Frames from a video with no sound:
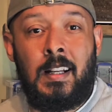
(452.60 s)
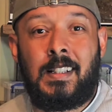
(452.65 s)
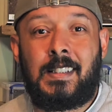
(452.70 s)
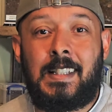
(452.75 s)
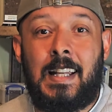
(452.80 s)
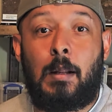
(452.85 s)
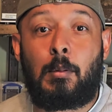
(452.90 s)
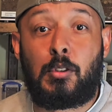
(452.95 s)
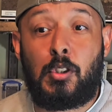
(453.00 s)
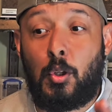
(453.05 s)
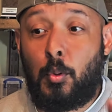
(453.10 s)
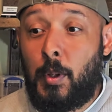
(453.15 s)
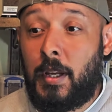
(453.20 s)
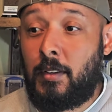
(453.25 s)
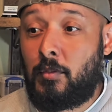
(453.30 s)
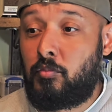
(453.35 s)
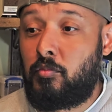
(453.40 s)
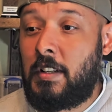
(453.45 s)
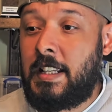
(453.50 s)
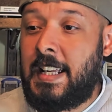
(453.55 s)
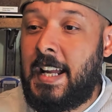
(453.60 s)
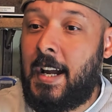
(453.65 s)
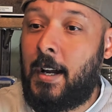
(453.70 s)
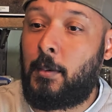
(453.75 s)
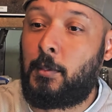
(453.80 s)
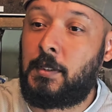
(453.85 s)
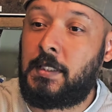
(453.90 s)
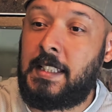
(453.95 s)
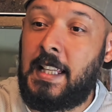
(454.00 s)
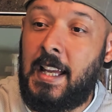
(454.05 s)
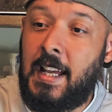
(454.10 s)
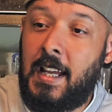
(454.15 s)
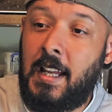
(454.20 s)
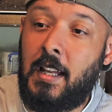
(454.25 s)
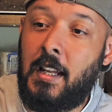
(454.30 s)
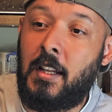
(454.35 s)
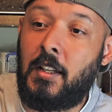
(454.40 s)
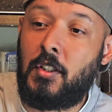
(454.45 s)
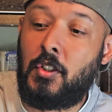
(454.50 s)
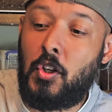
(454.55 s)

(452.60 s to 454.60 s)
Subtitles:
So that was a quick rehouse there.